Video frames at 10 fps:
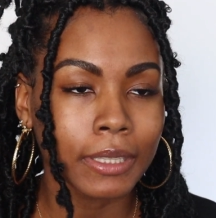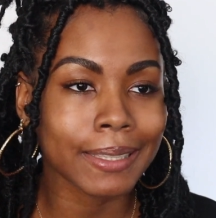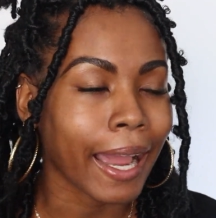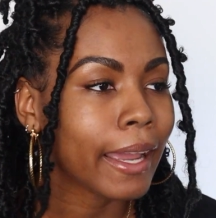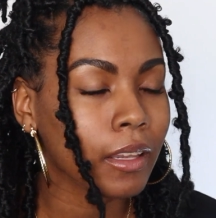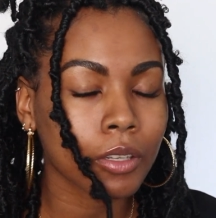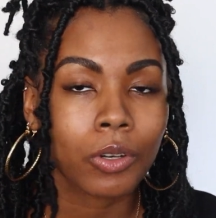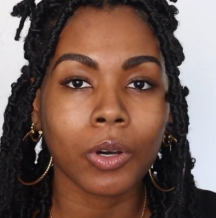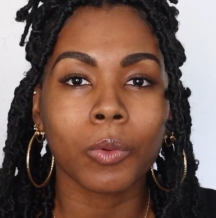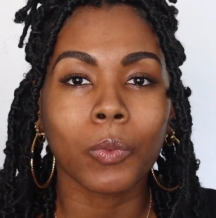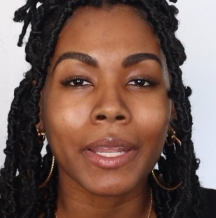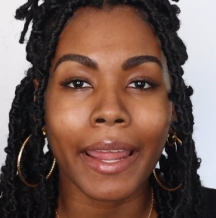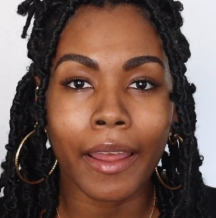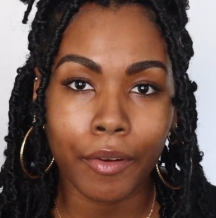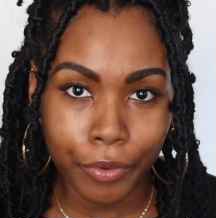Tylenol,
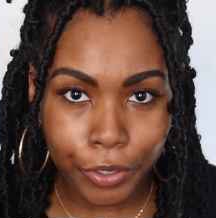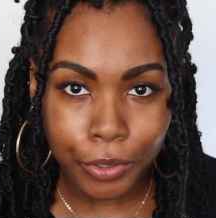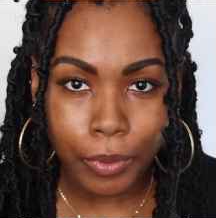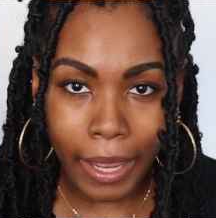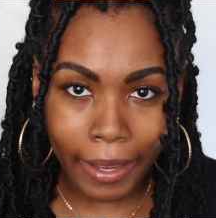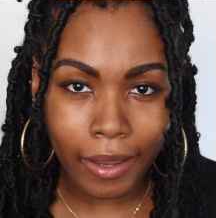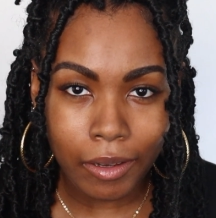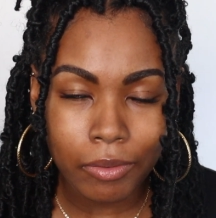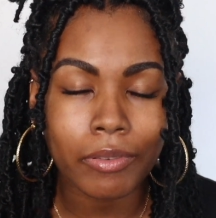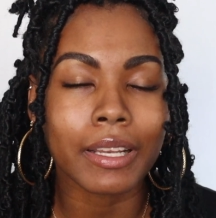whatever you have,